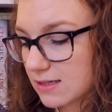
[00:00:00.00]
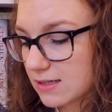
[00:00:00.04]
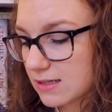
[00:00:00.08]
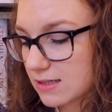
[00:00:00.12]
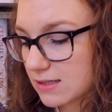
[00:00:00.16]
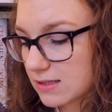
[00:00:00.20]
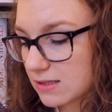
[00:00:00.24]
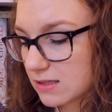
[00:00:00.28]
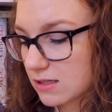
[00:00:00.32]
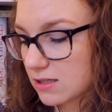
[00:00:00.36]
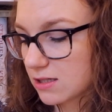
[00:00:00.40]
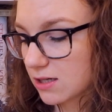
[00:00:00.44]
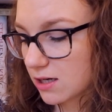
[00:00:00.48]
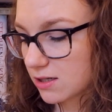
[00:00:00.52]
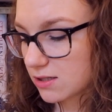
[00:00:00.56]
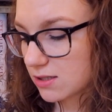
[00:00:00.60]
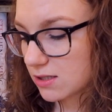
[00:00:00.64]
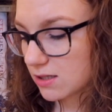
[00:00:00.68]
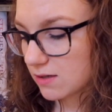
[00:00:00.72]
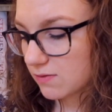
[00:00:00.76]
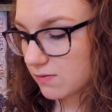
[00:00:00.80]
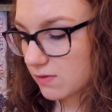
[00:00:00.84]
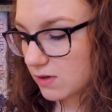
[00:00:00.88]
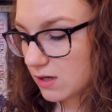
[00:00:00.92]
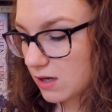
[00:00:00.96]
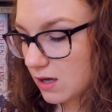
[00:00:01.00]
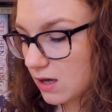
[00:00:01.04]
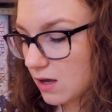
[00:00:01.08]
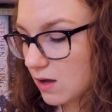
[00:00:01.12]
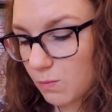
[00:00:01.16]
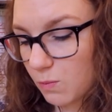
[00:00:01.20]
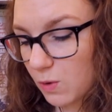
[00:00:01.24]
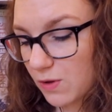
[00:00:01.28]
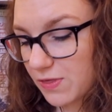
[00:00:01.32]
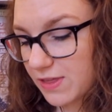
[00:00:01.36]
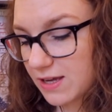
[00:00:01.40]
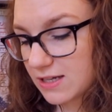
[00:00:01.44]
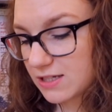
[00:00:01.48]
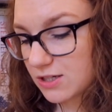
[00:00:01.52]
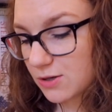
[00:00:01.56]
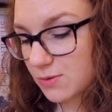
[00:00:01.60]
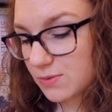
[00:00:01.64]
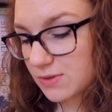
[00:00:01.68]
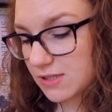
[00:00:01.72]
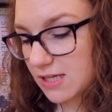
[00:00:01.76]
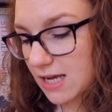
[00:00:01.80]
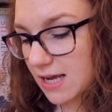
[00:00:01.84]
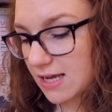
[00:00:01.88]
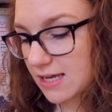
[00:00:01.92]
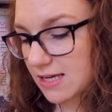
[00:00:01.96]
it is seductive. What they
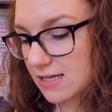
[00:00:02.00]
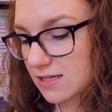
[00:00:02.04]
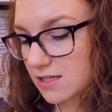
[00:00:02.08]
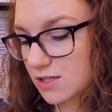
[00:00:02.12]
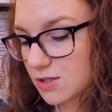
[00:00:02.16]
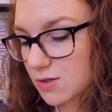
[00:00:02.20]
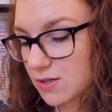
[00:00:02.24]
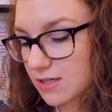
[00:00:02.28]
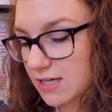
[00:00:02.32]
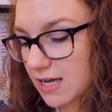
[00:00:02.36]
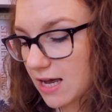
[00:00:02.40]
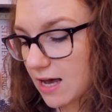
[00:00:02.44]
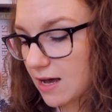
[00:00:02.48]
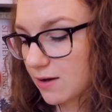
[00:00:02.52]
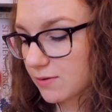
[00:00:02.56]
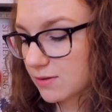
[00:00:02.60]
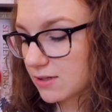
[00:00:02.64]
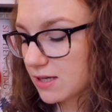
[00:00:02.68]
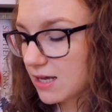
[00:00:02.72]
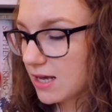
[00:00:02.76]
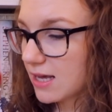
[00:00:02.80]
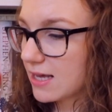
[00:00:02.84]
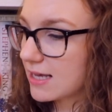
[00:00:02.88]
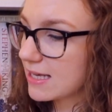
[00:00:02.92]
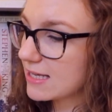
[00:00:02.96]
don't take into account